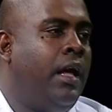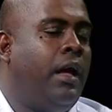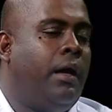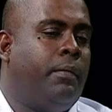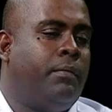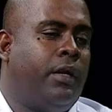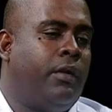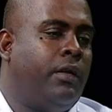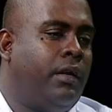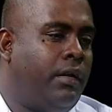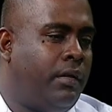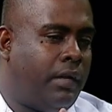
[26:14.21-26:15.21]
They're going
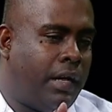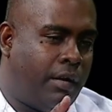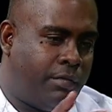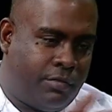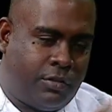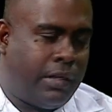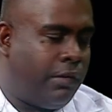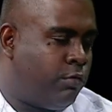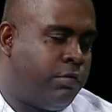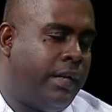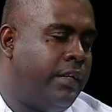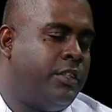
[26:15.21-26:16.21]
to have
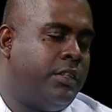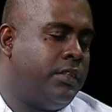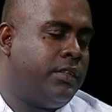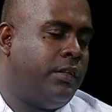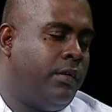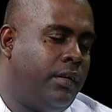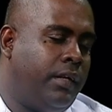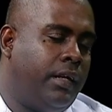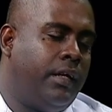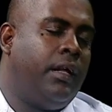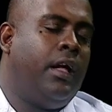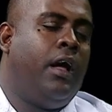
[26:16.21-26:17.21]
strategies and all of
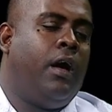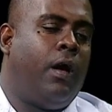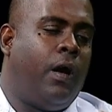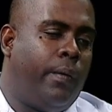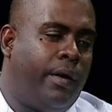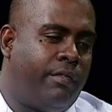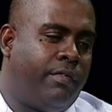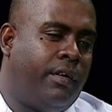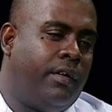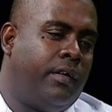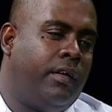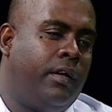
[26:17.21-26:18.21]
that.
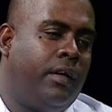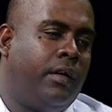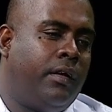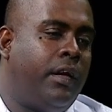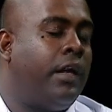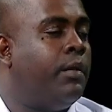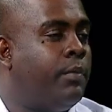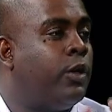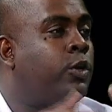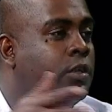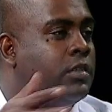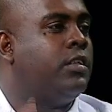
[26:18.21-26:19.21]
However, there can be
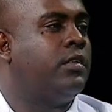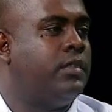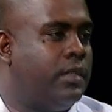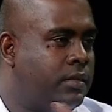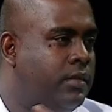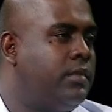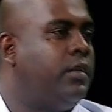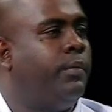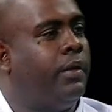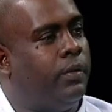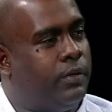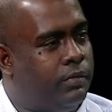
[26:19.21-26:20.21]
good successes
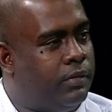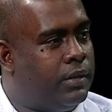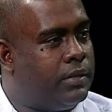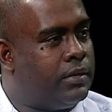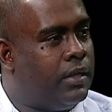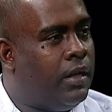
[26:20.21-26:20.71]
coming out of this.